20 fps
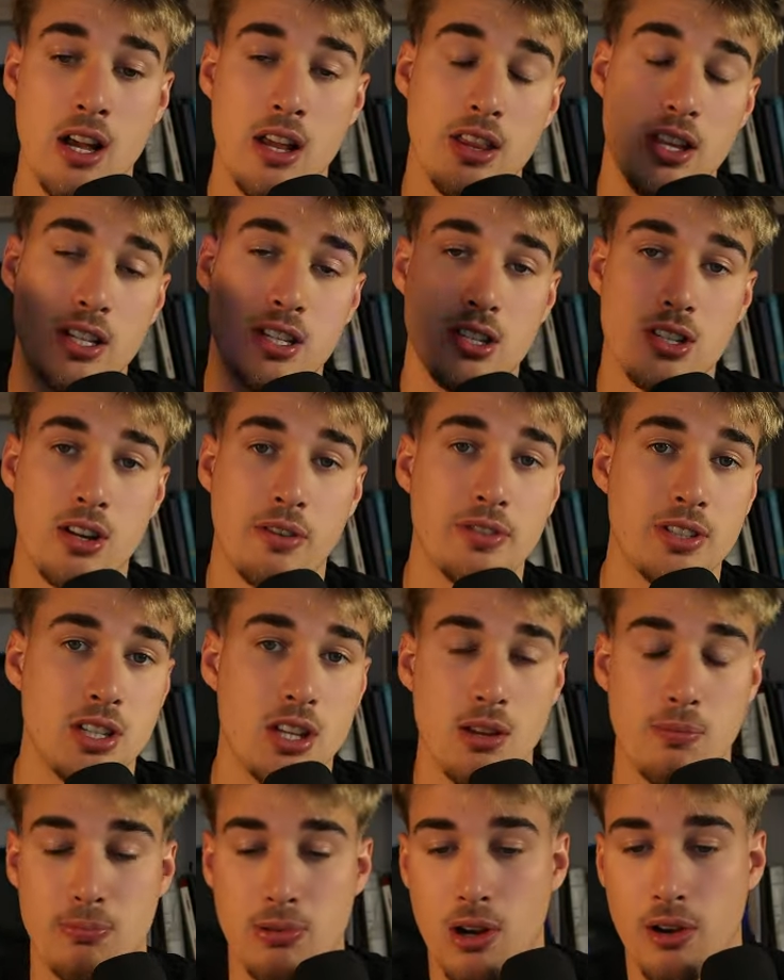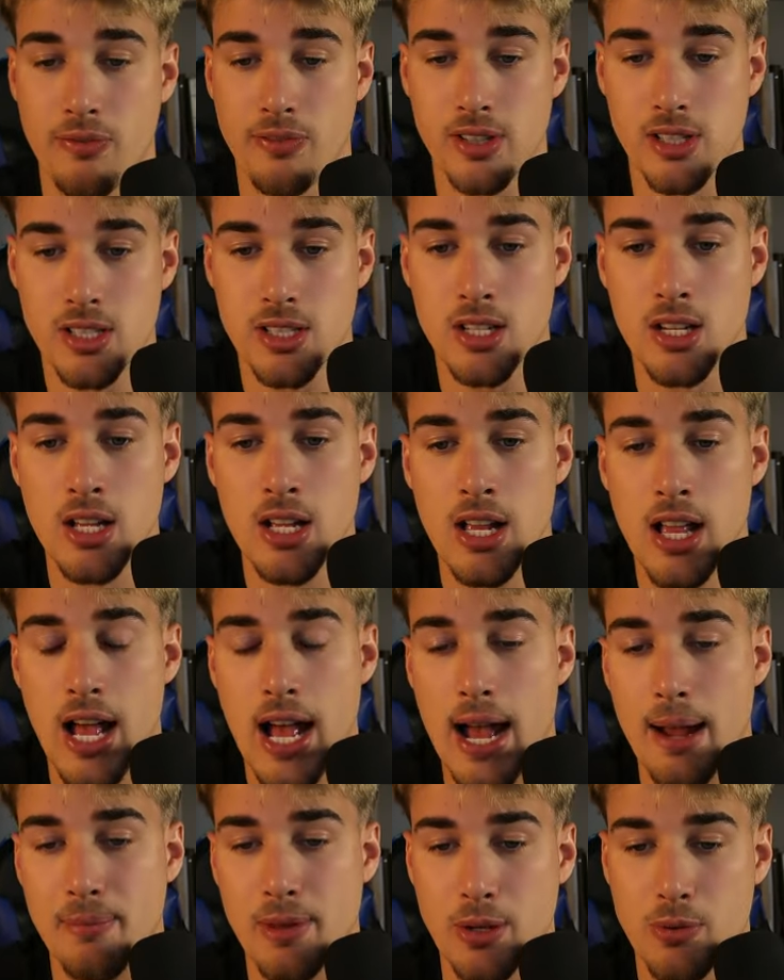This is obviously the profits
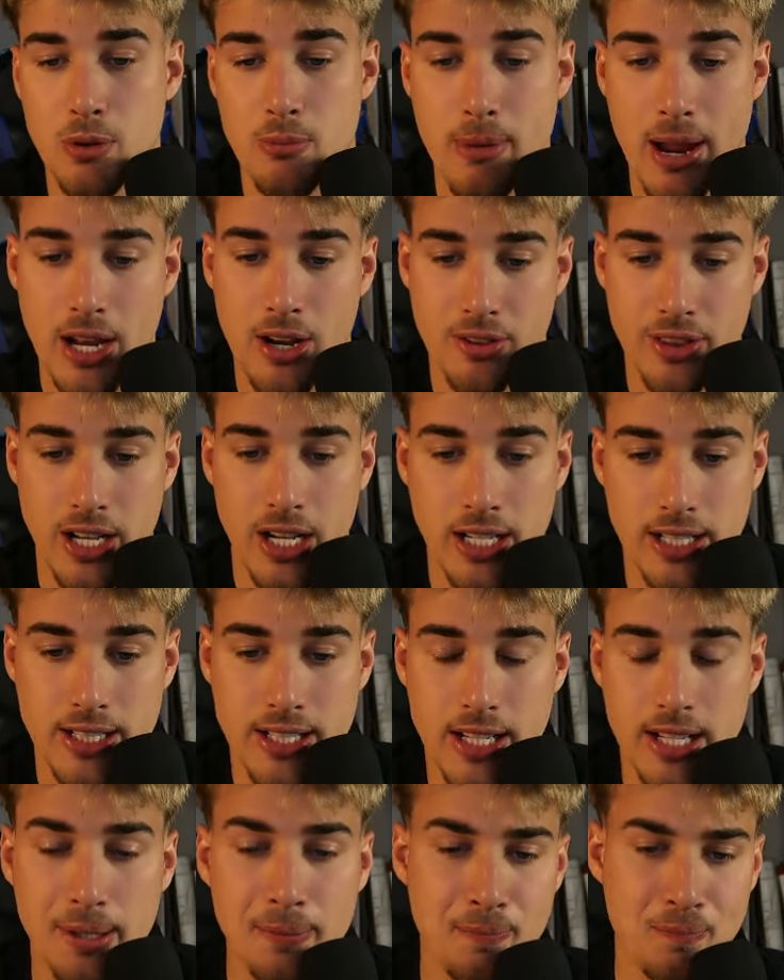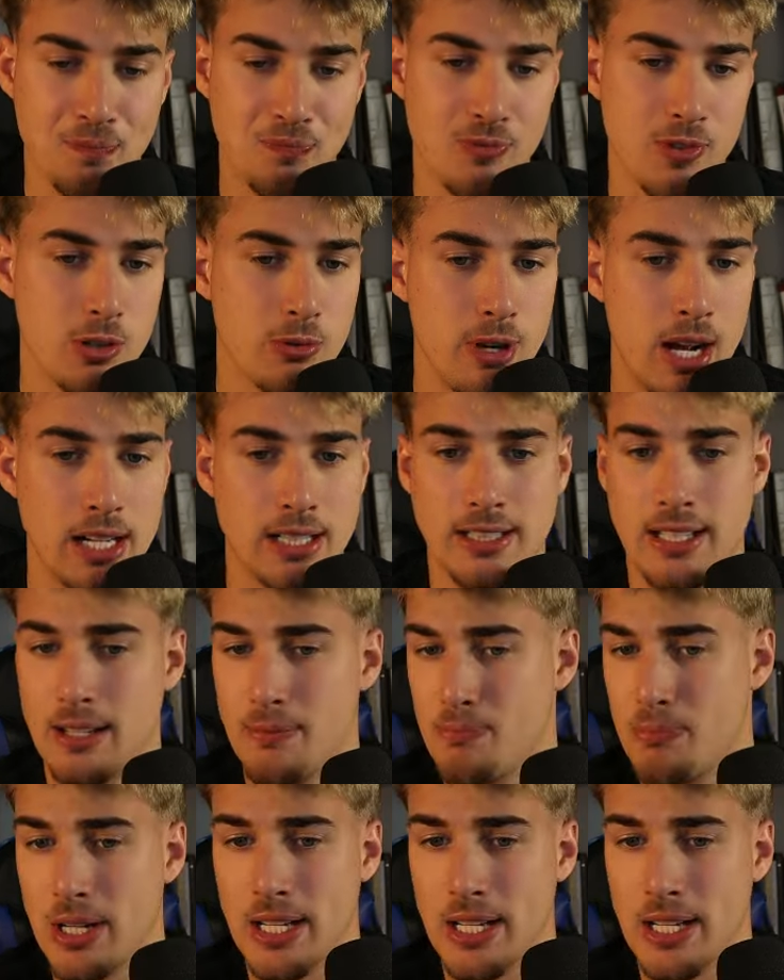that we made on the idea, right?